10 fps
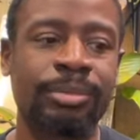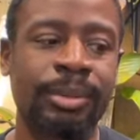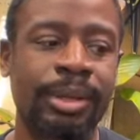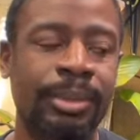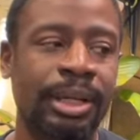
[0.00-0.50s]
Maybe
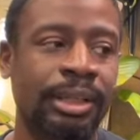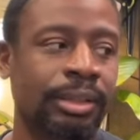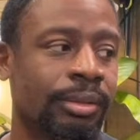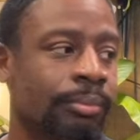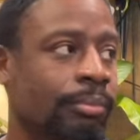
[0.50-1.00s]
I might
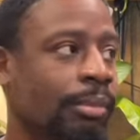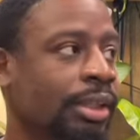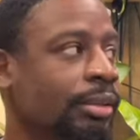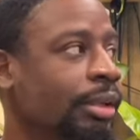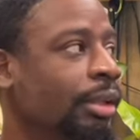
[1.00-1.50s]

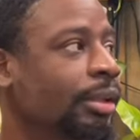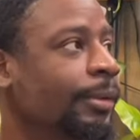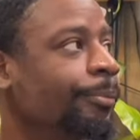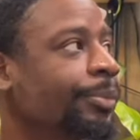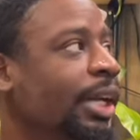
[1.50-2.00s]
make,
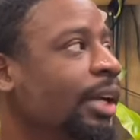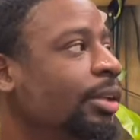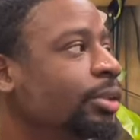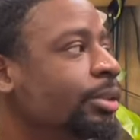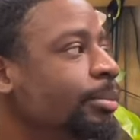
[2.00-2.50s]
um, I got to
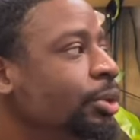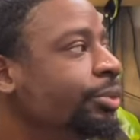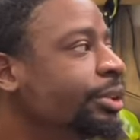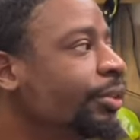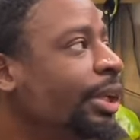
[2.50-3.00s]
do some
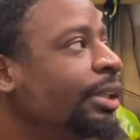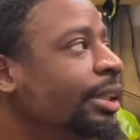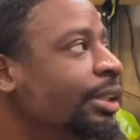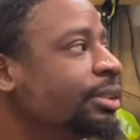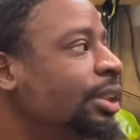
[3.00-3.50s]
moves around
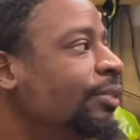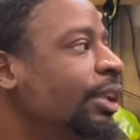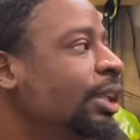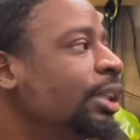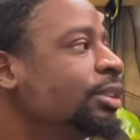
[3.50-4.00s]
here and stuff
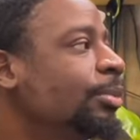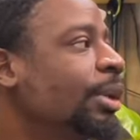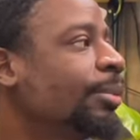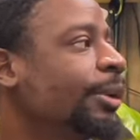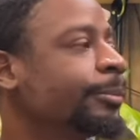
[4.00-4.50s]
like that. So
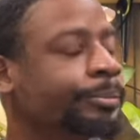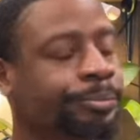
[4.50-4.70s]
maybe